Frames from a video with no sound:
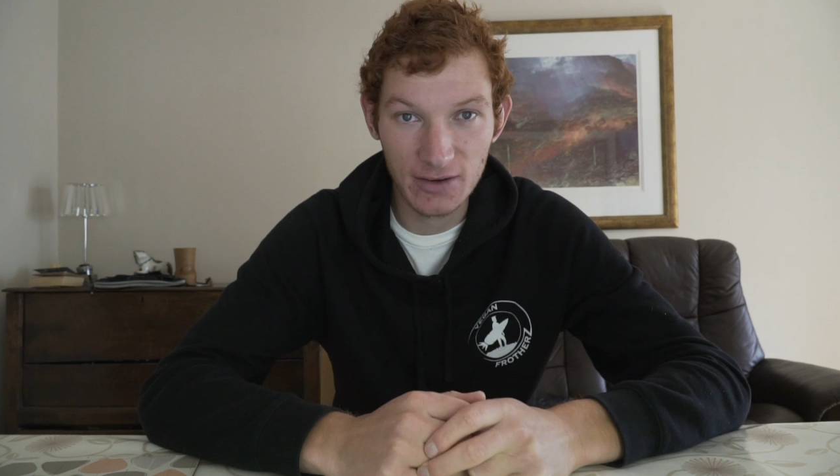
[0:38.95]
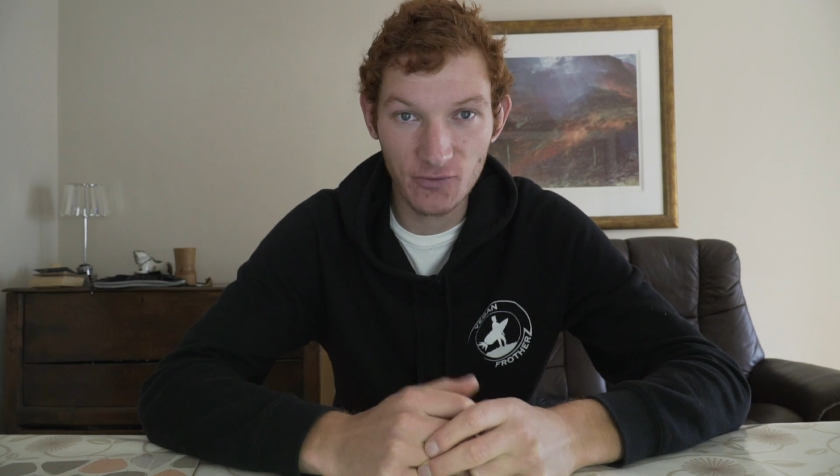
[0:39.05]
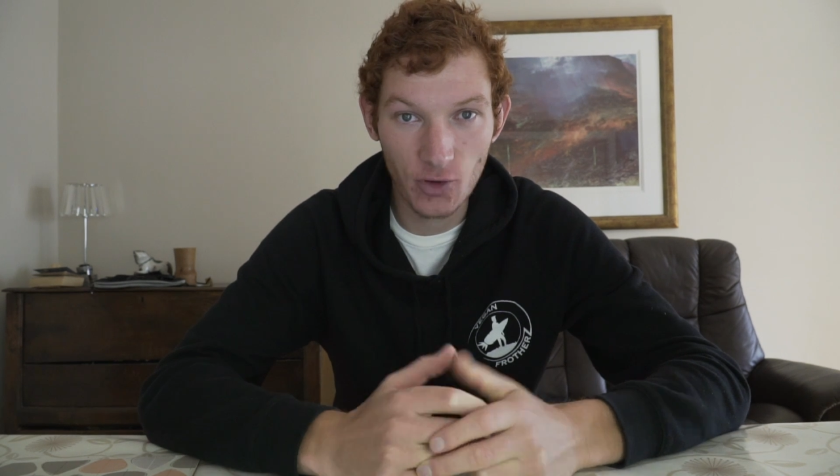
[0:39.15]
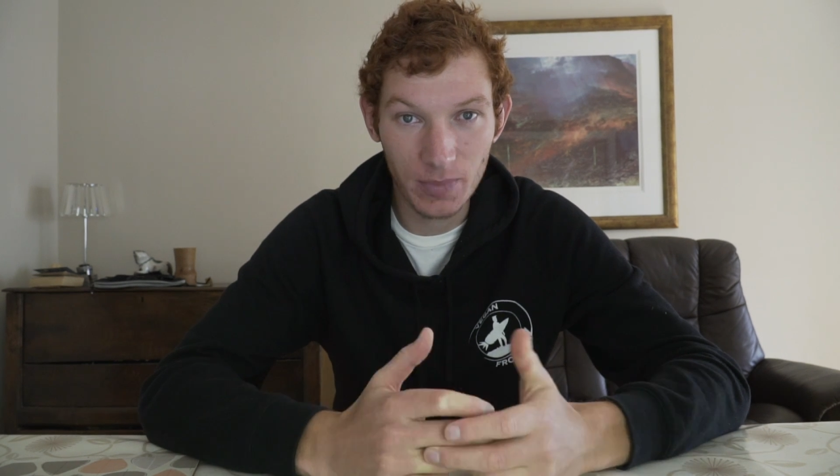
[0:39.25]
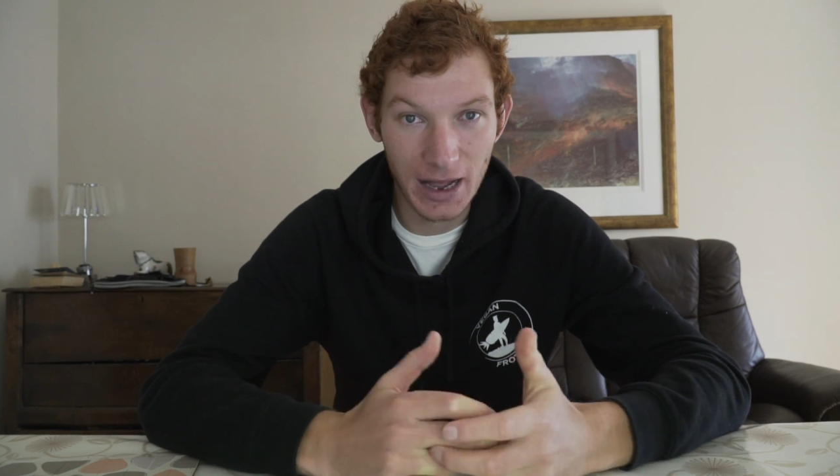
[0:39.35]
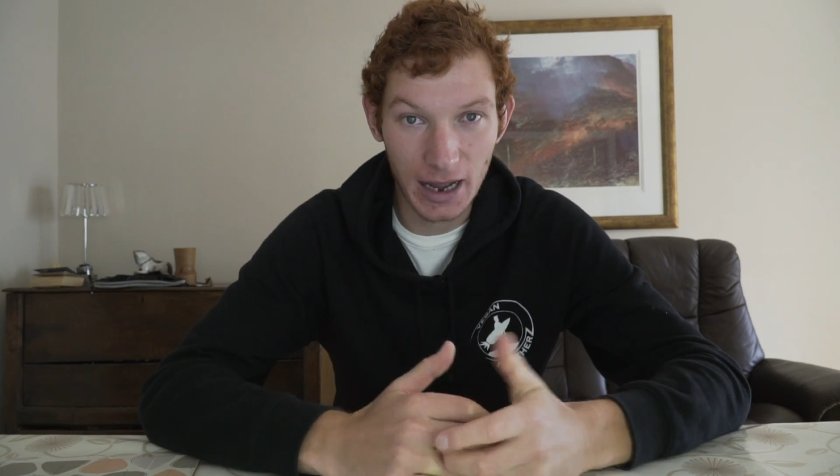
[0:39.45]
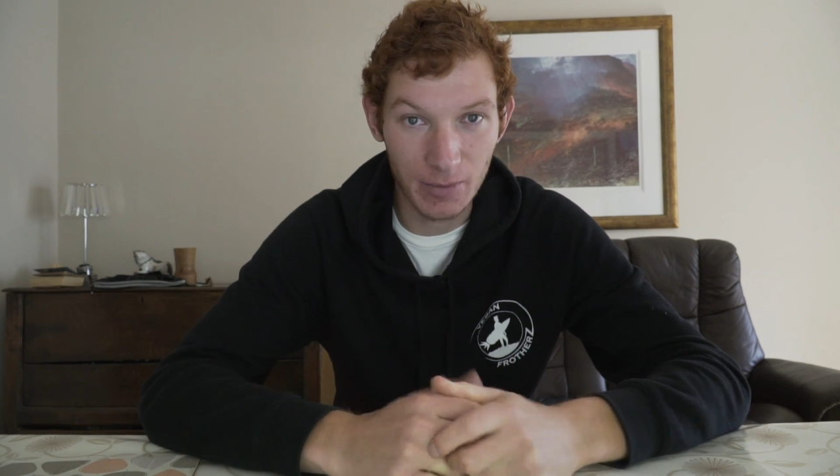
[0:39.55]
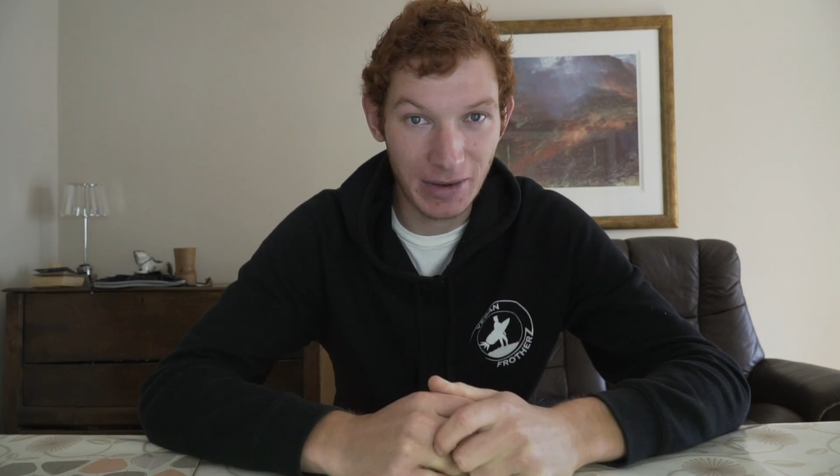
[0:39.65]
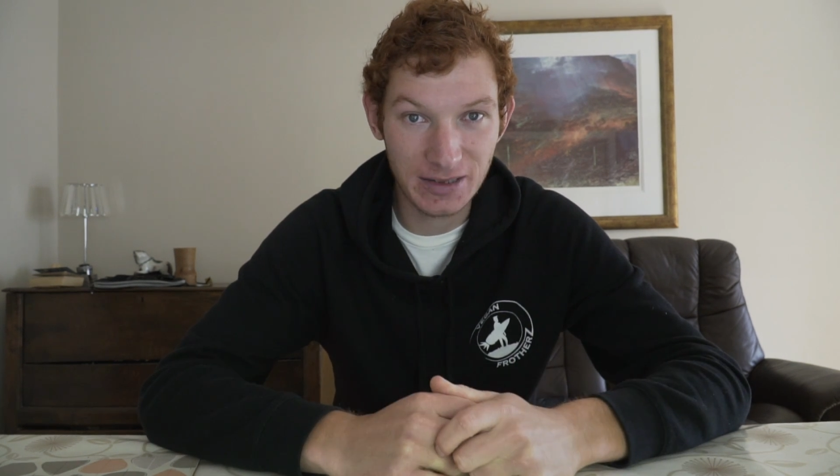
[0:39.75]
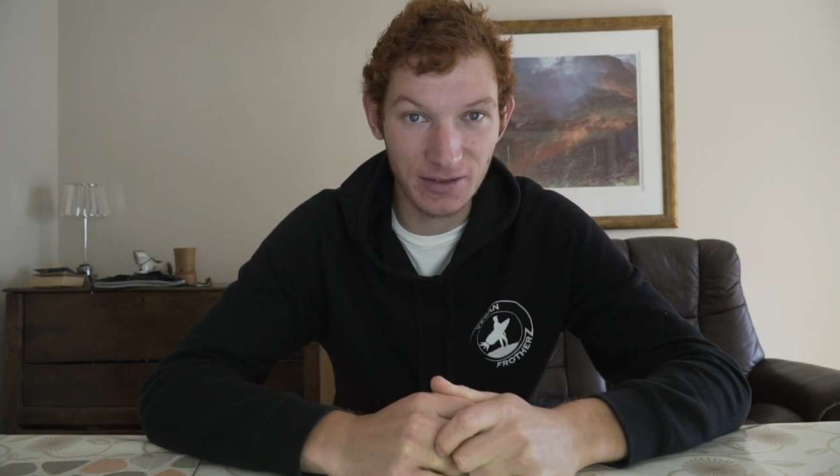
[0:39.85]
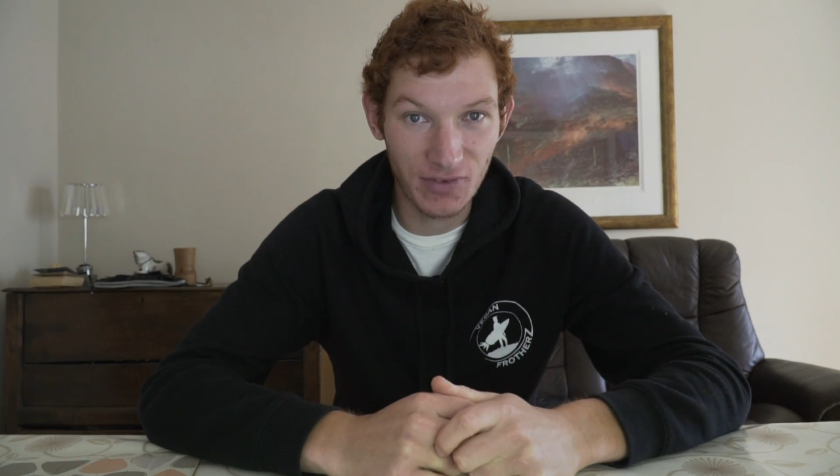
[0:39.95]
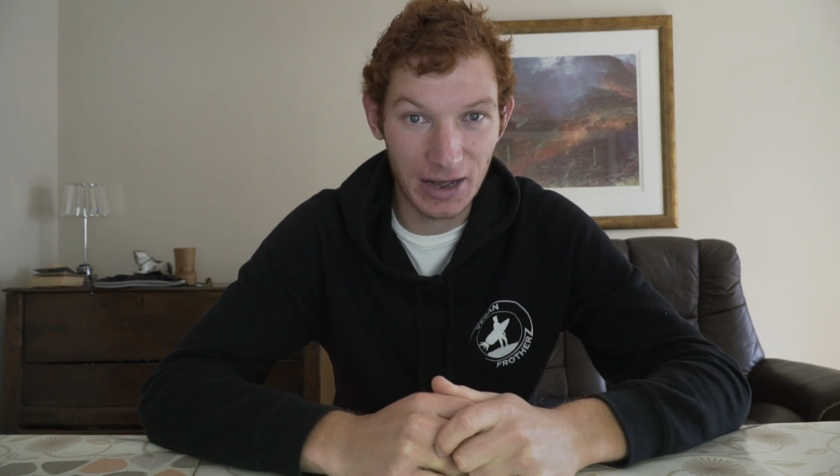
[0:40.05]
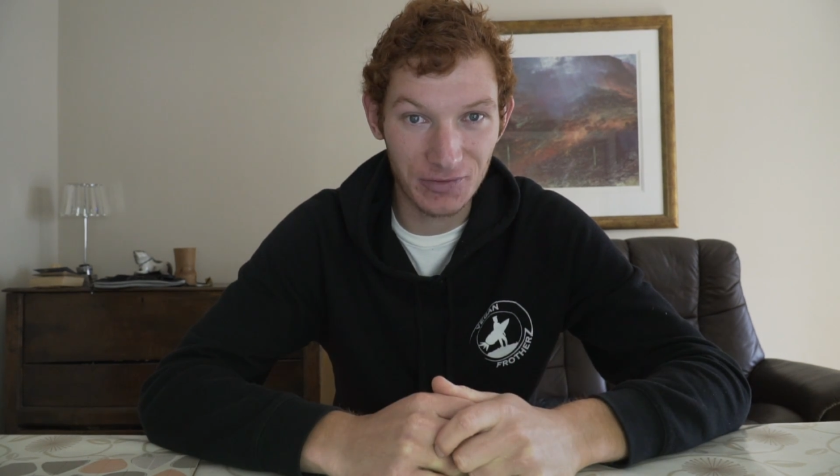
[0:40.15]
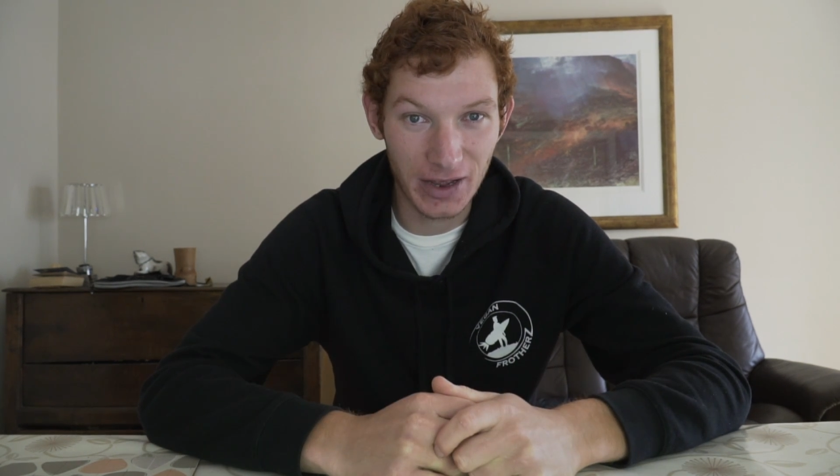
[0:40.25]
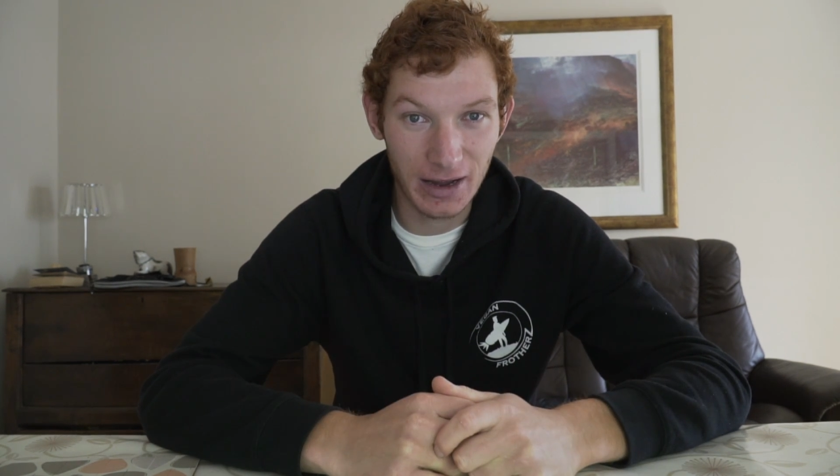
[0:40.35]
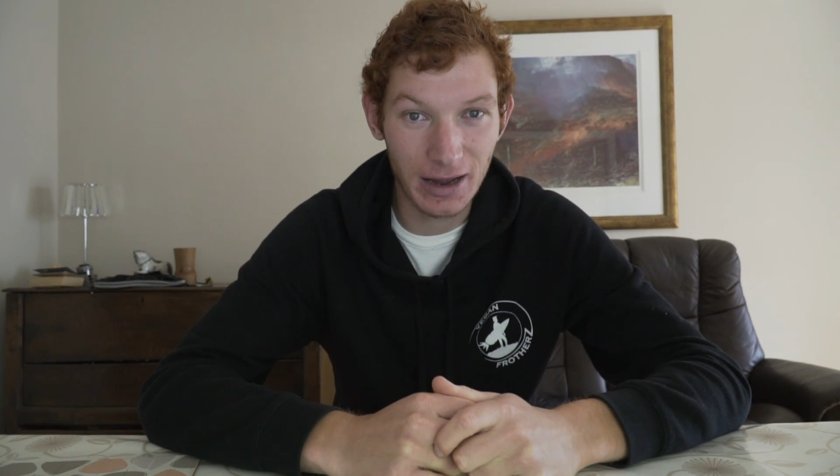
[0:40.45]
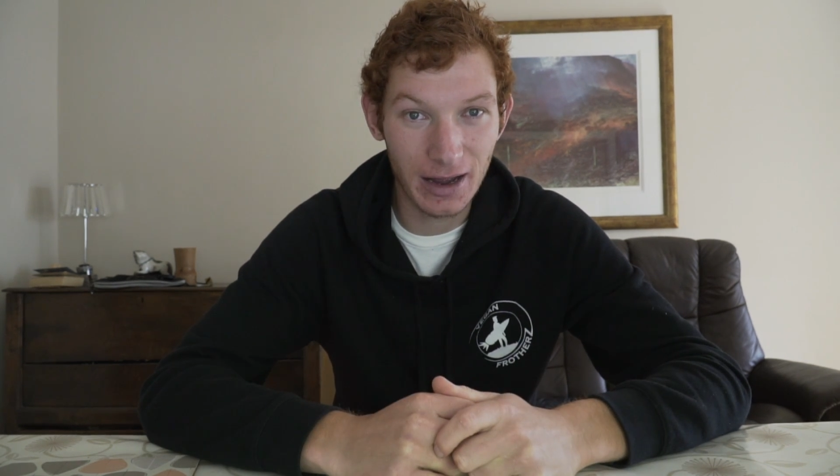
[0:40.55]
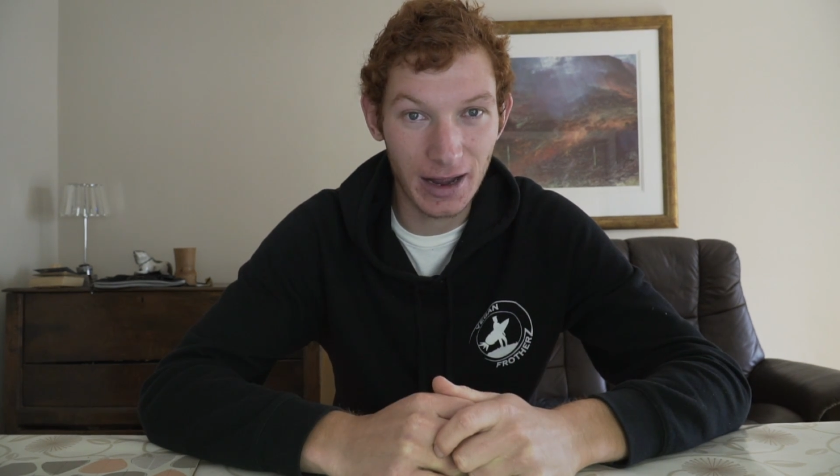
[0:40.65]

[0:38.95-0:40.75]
And from that, I basically found that